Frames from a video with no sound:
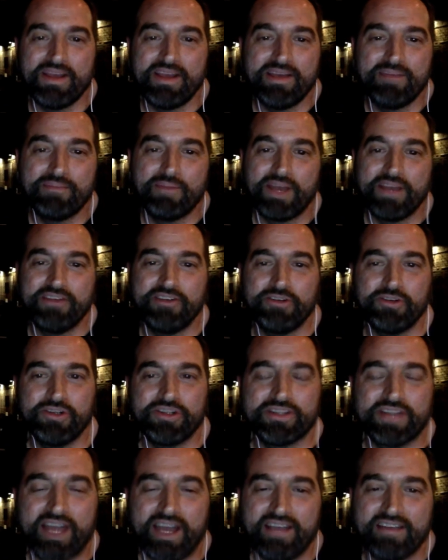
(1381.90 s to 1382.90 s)
and by
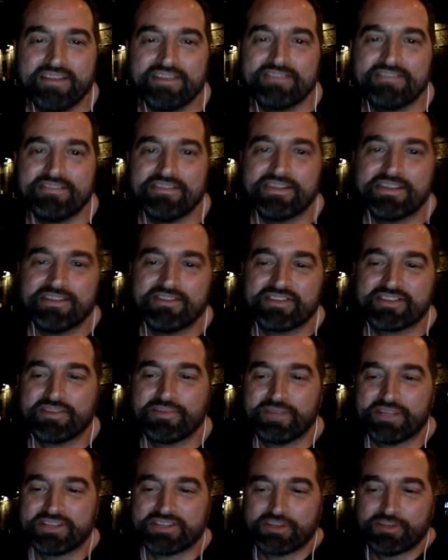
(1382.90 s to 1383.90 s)
doing that, you give
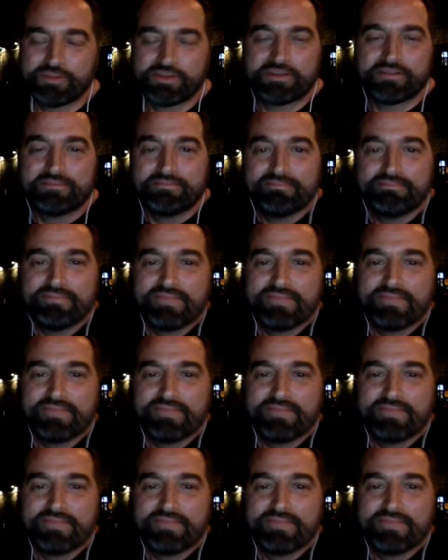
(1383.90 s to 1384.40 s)
something something,